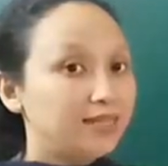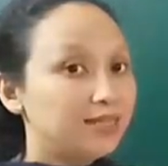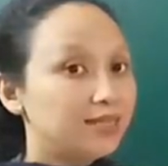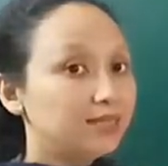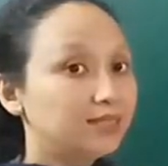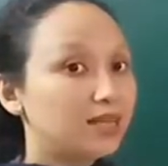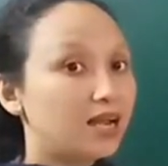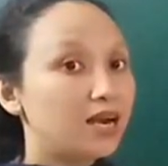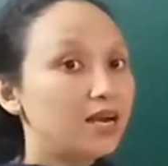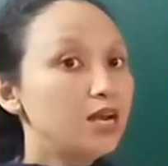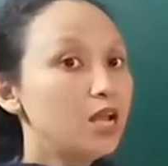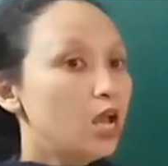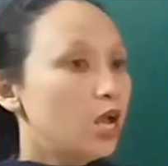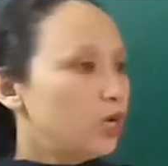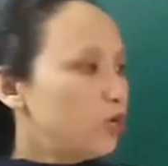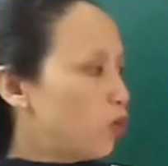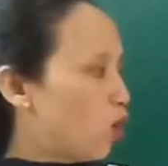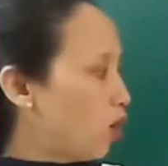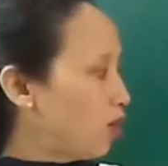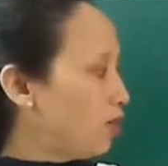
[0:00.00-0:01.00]
these are
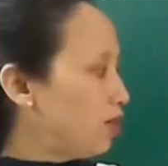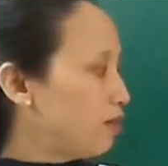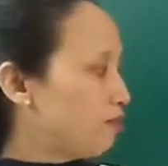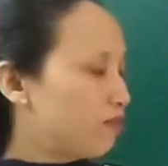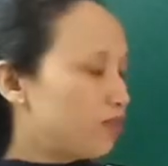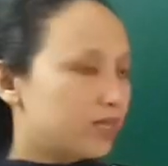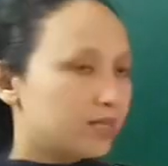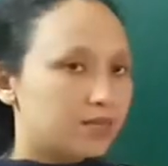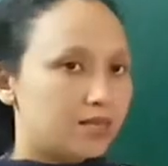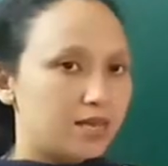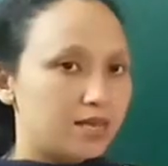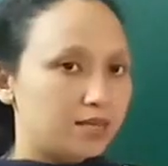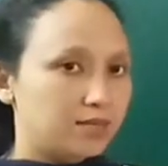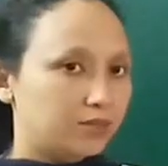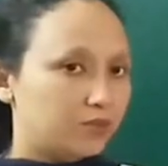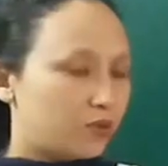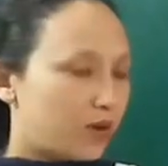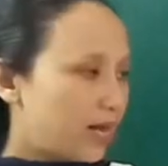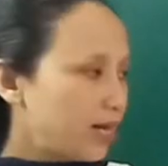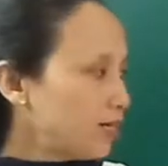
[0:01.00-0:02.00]
non-living
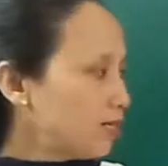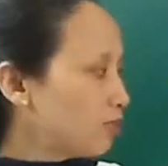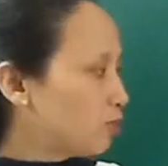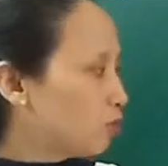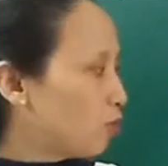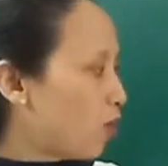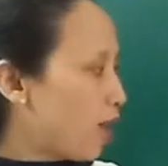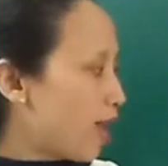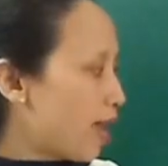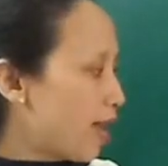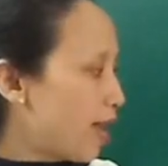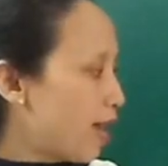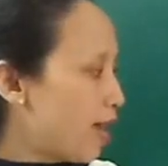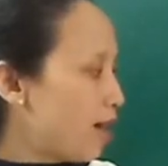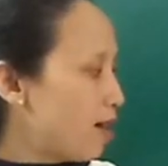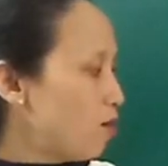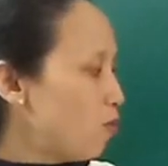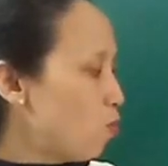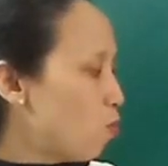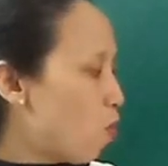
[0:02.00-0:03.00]
things, right? So
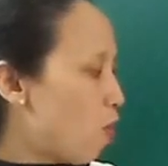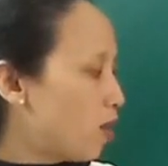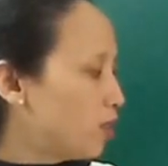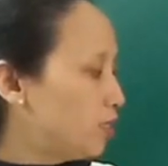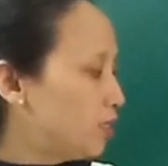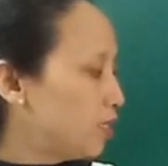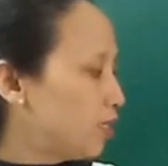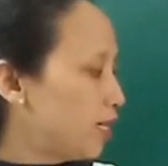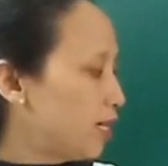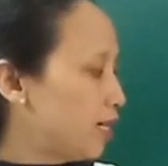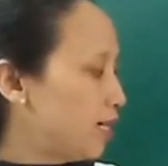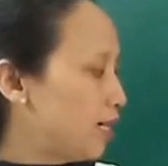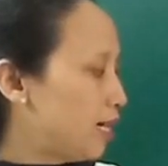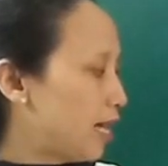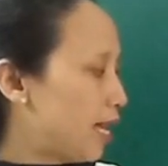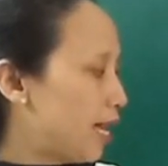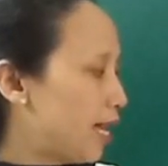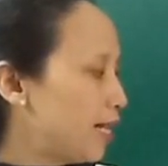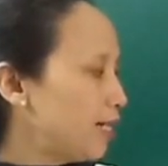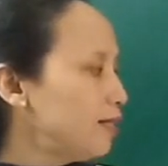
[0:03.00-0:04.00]
air, water and
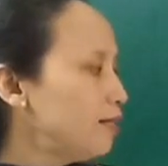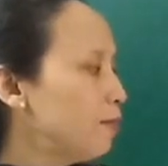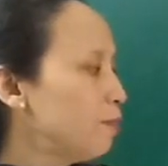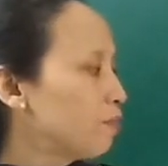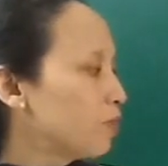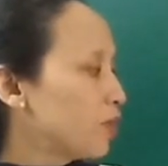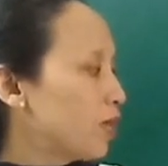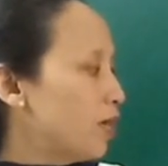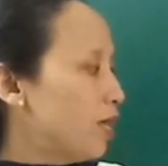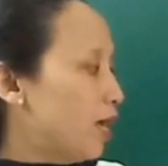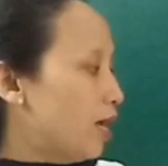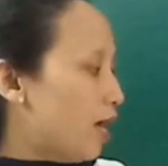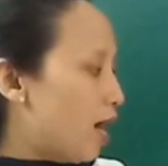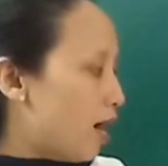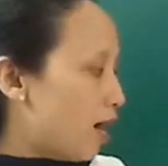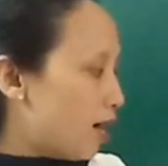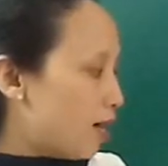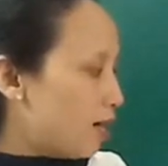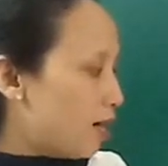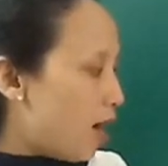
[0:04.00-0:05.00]
land
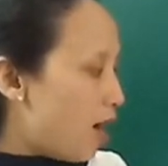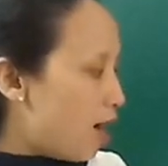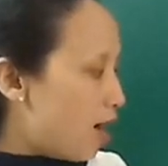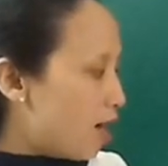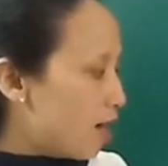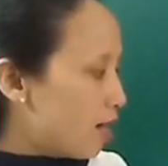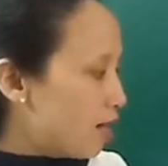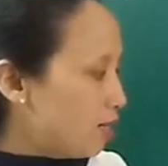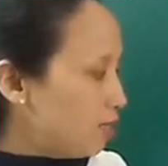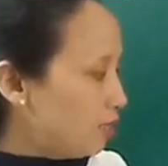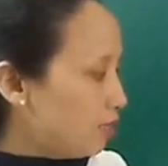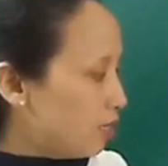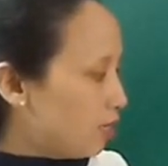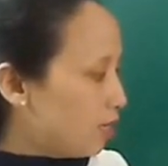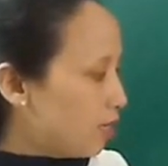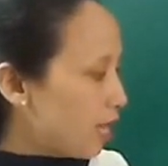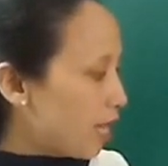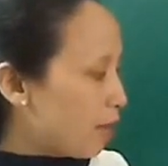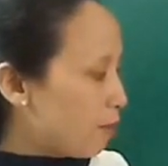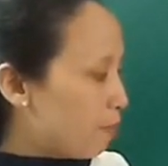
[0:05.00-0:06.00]
are the
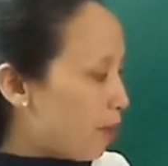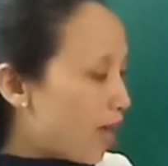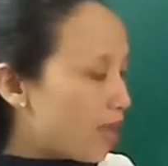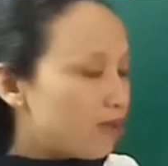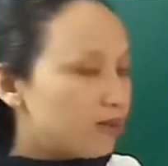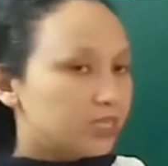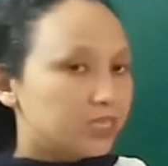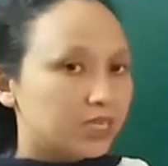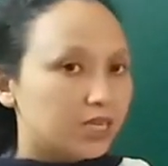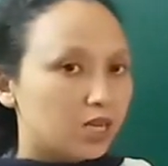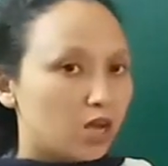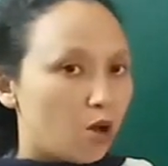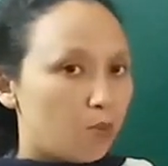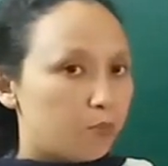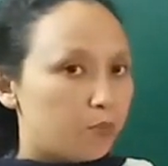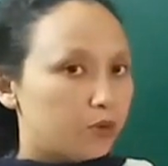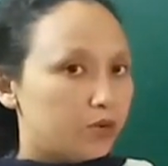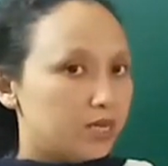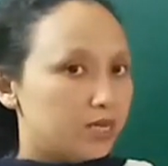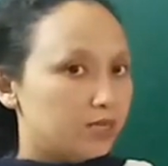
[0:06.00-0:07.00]
abiotic
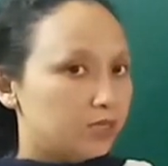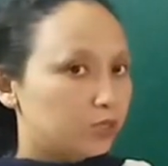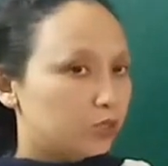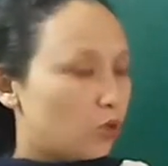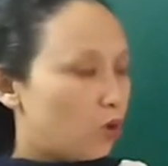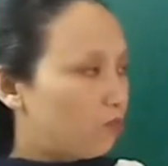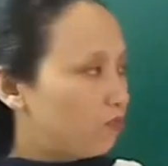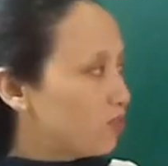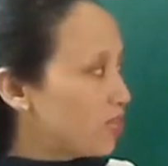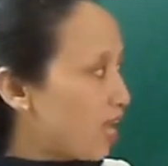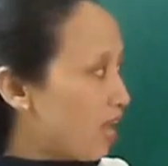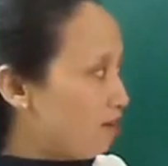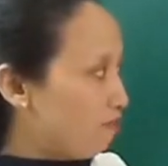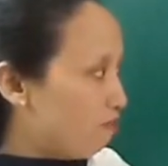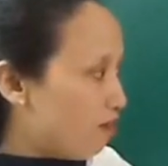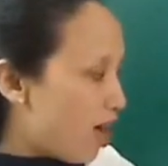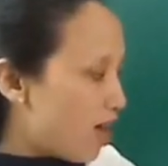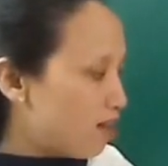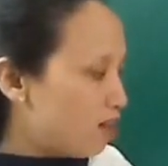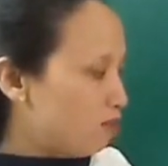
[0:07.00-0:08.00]
components of the
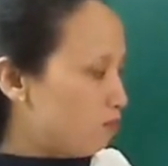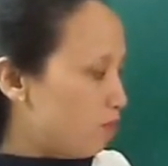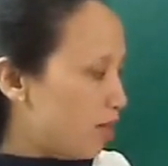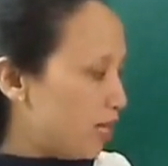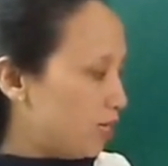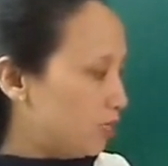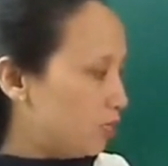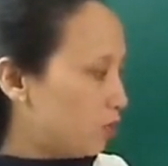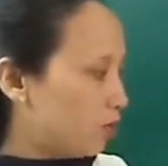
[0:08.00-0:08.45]
environment.